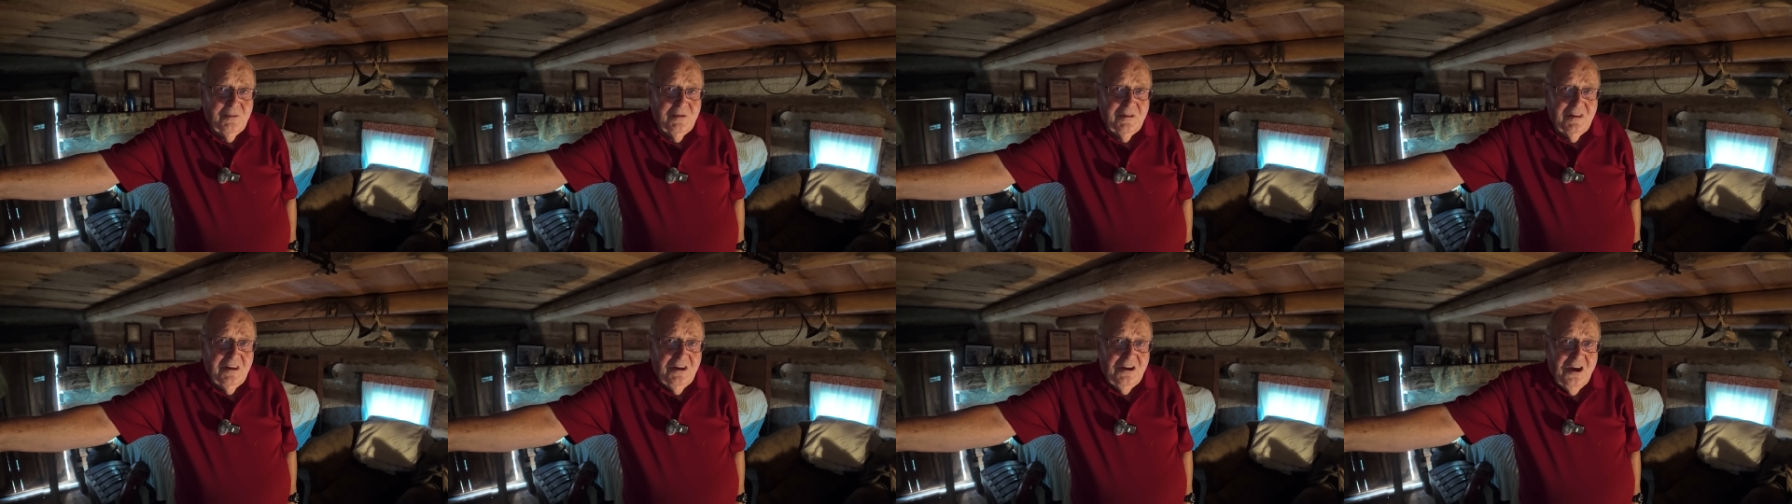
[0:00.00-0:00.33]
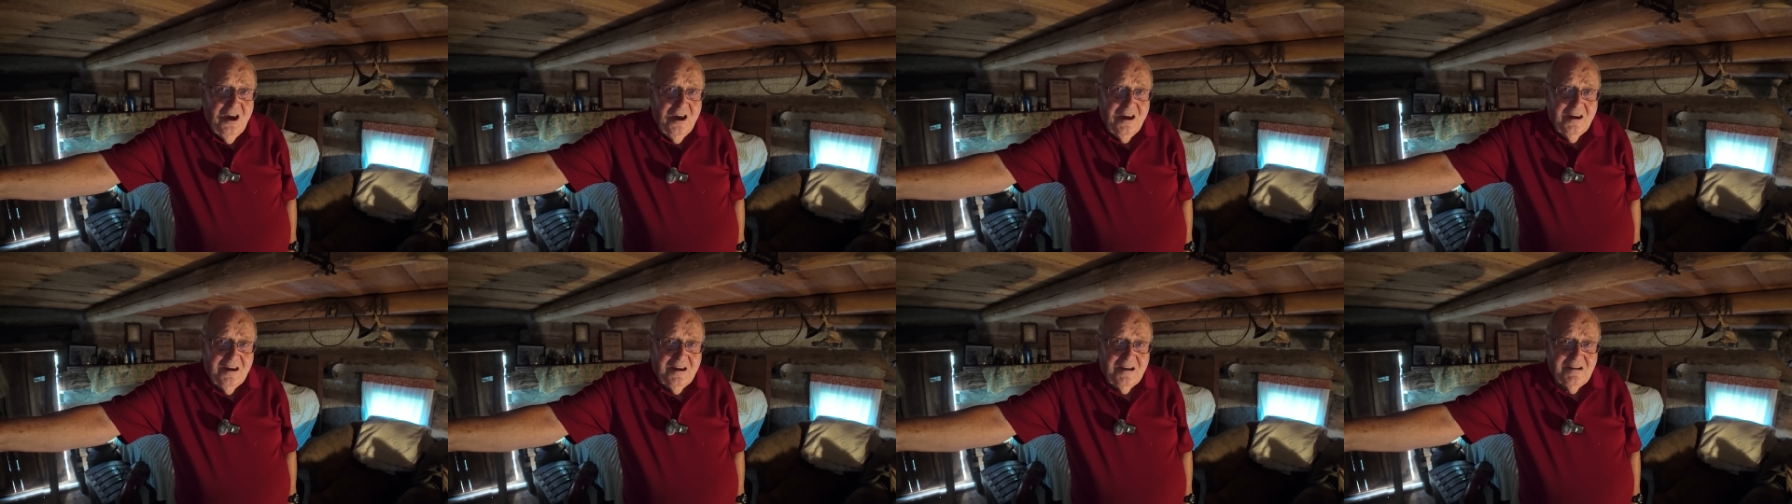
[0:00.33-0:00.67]
with the
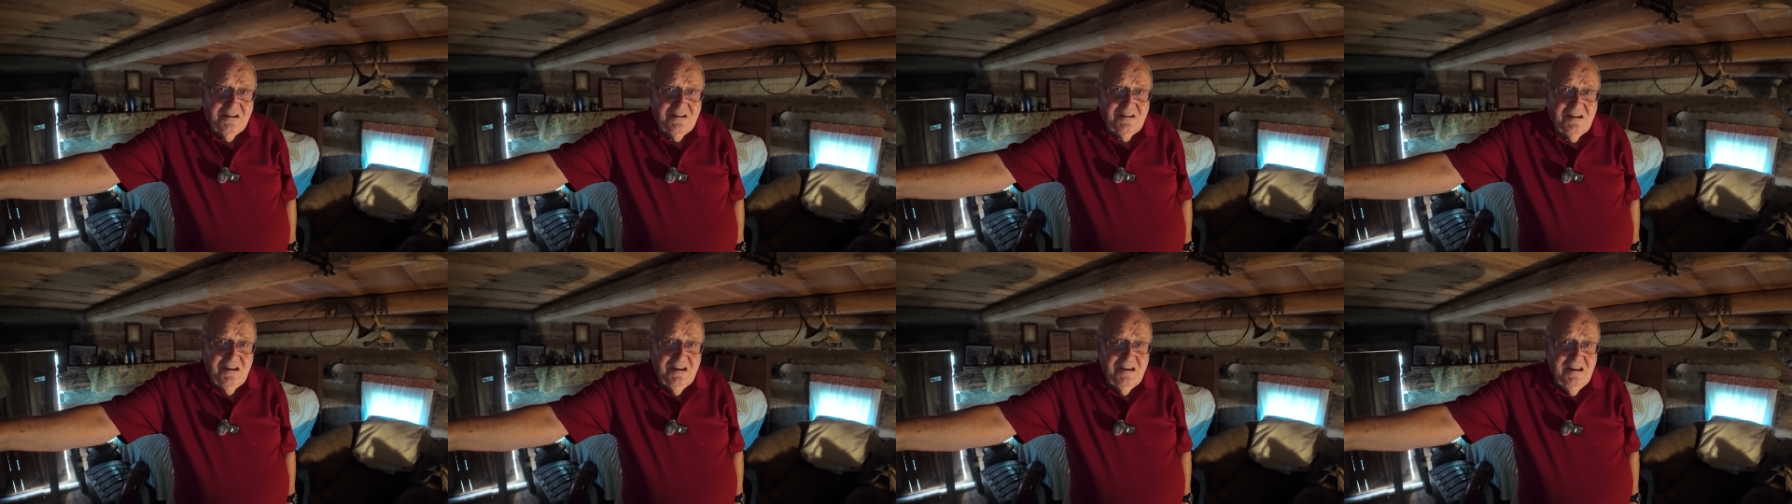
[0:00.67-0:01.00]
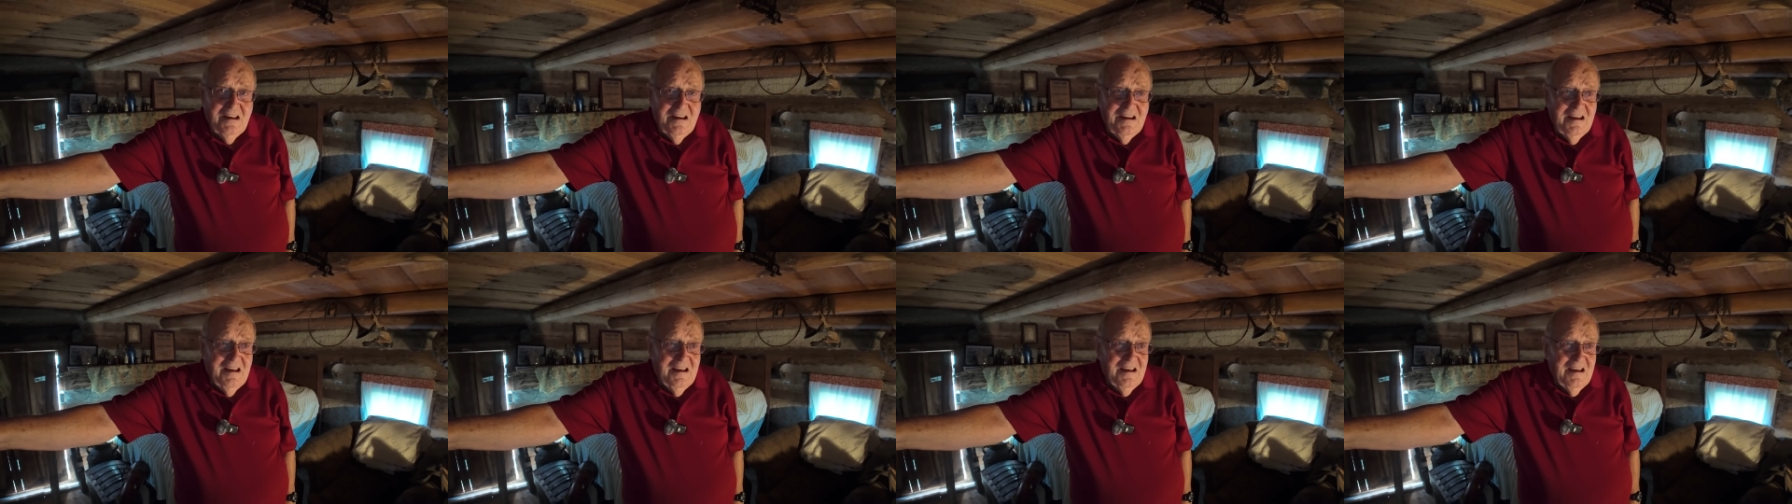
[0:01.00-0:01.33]
Yanks,
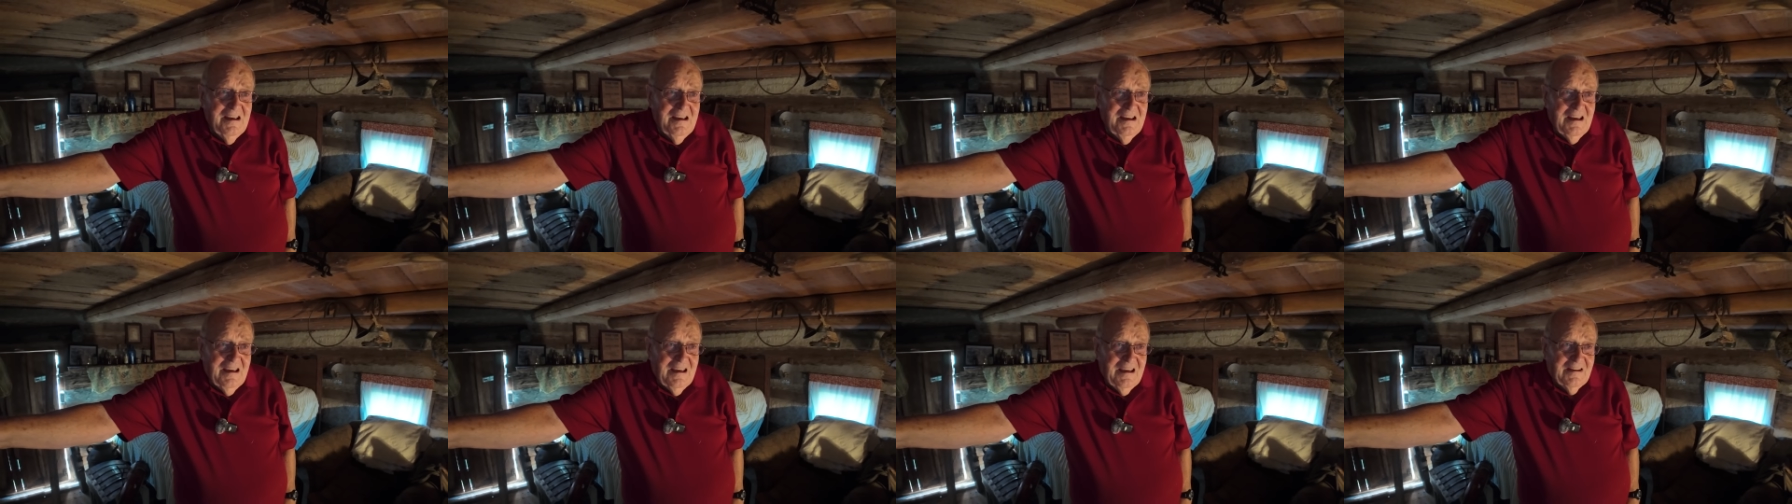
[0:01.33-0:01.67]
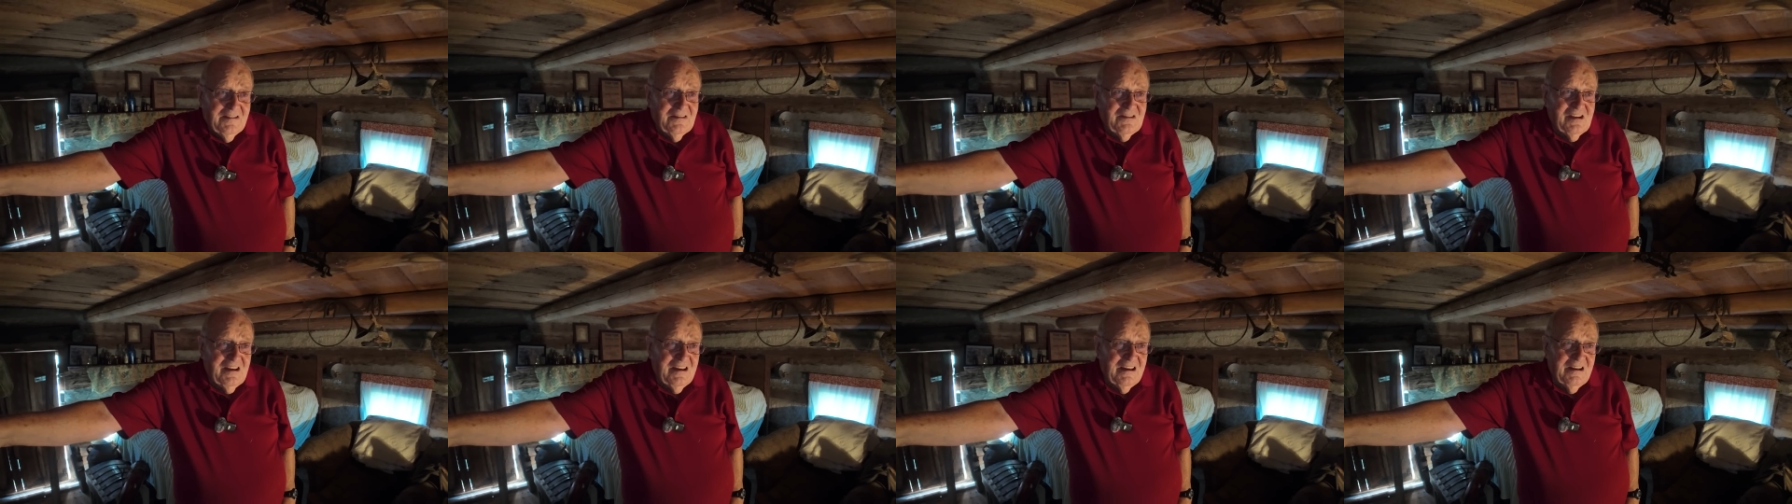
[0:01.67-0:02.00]

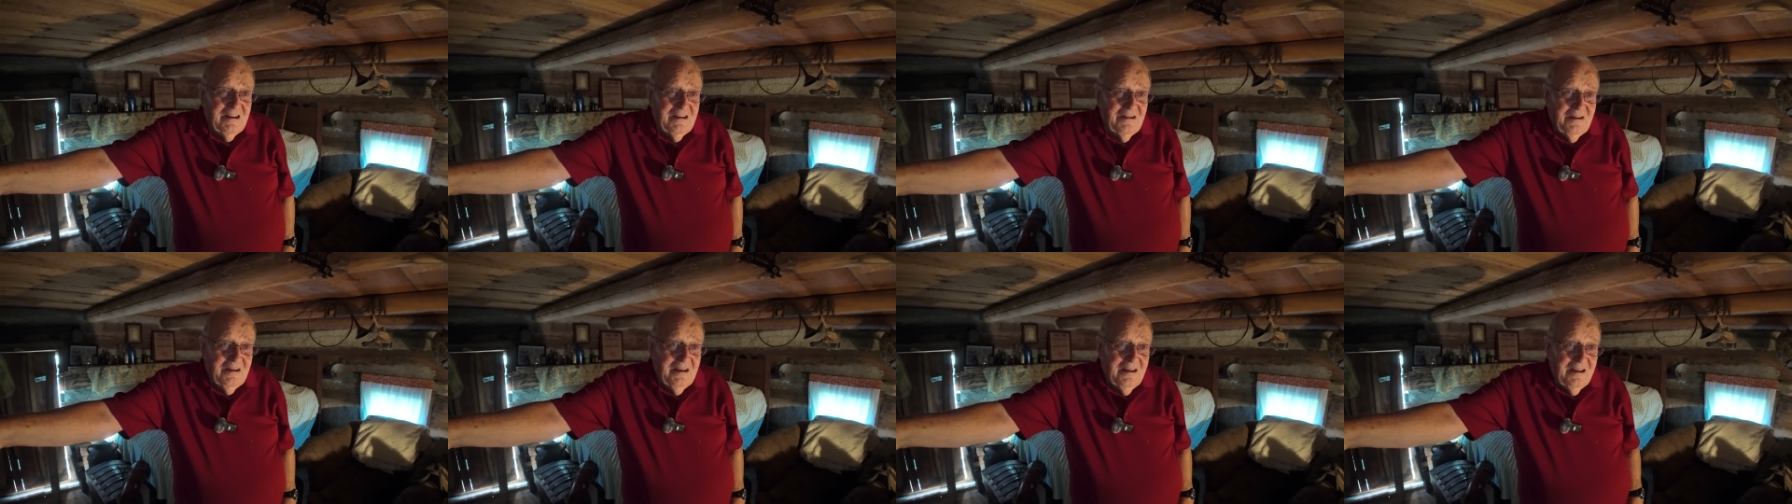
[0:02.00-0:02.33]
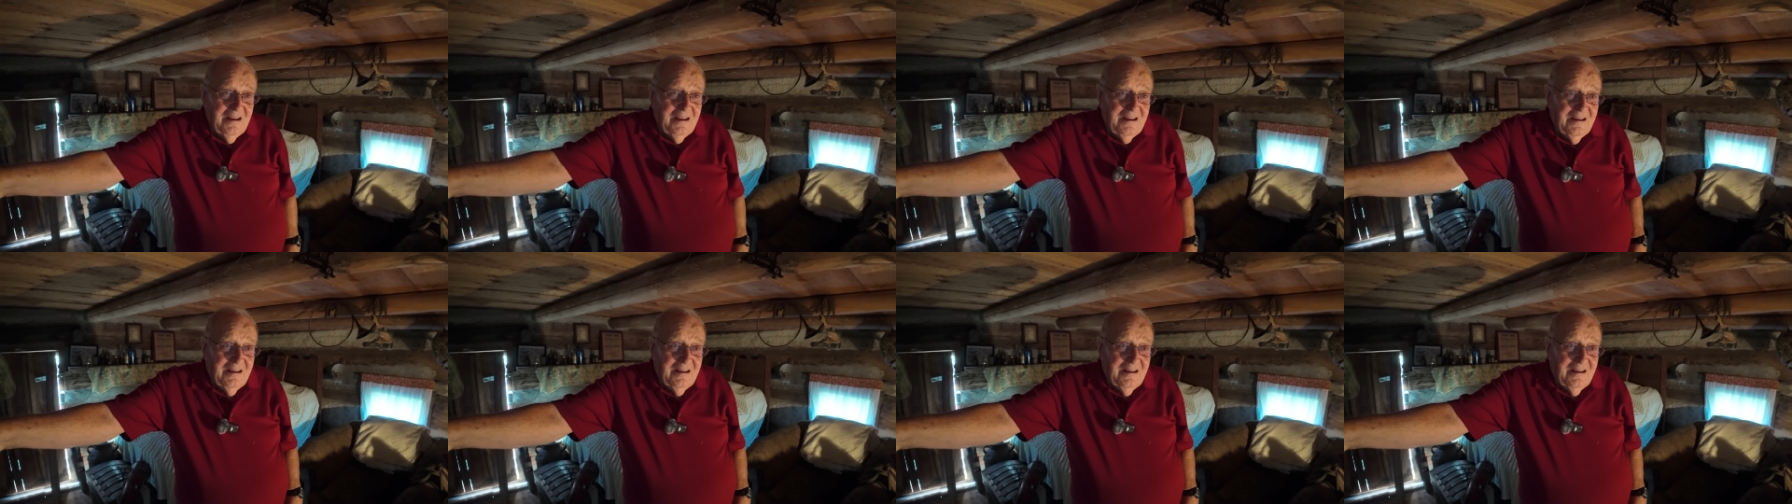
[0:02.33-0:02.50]
and said